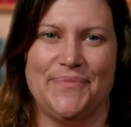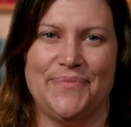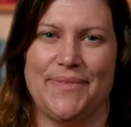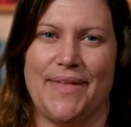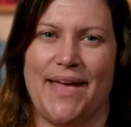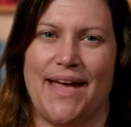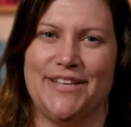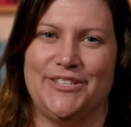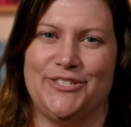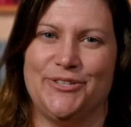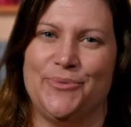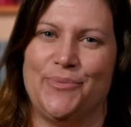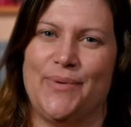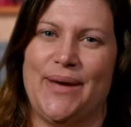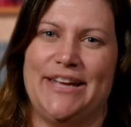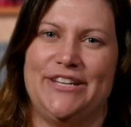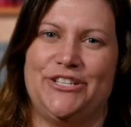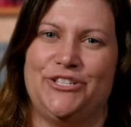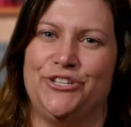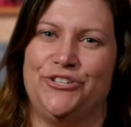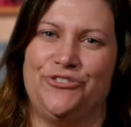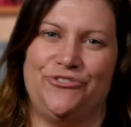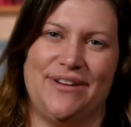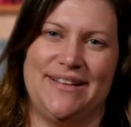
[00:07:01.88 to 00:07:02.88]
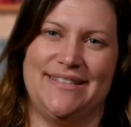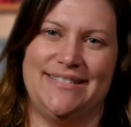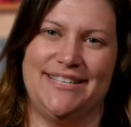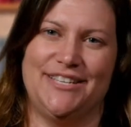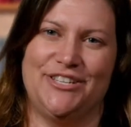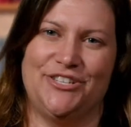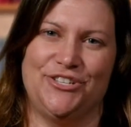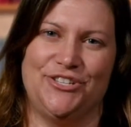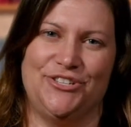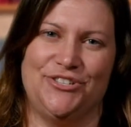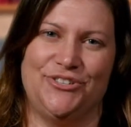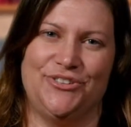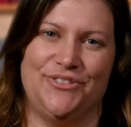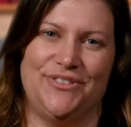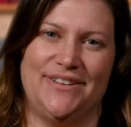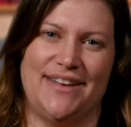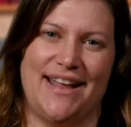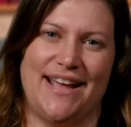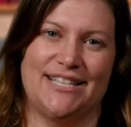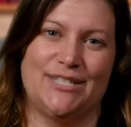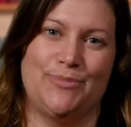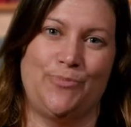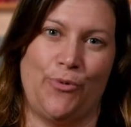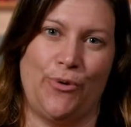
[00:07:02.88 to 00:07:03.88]
as a way to transition to the
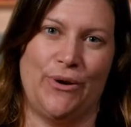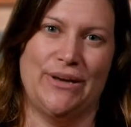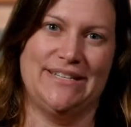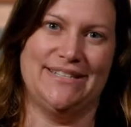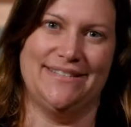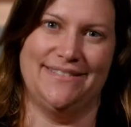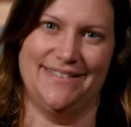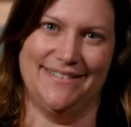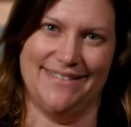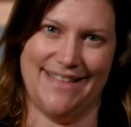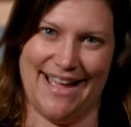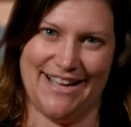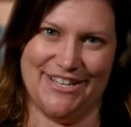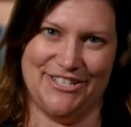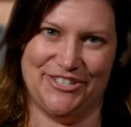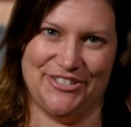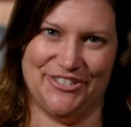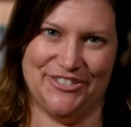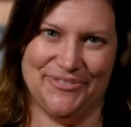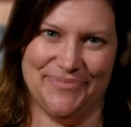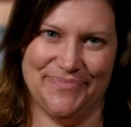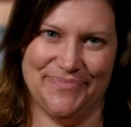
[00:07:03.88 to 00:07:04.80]
next point in the lecture.